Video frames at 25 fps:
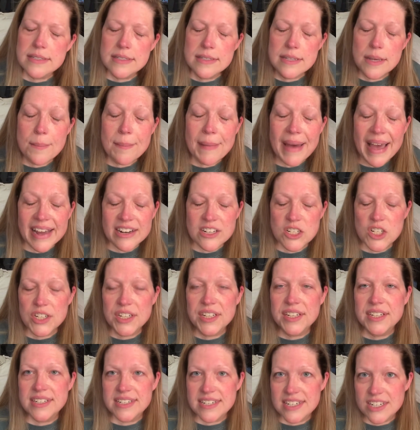the
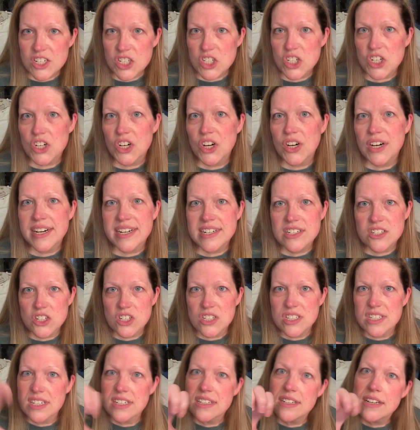matching conditioner is
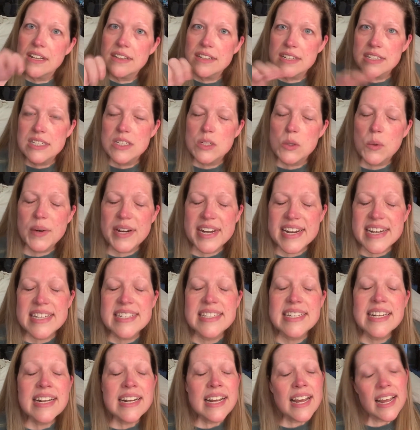just in the
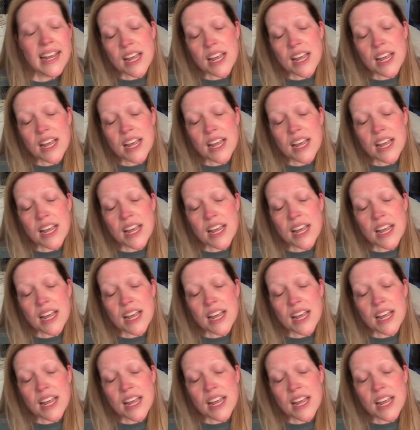squeeze.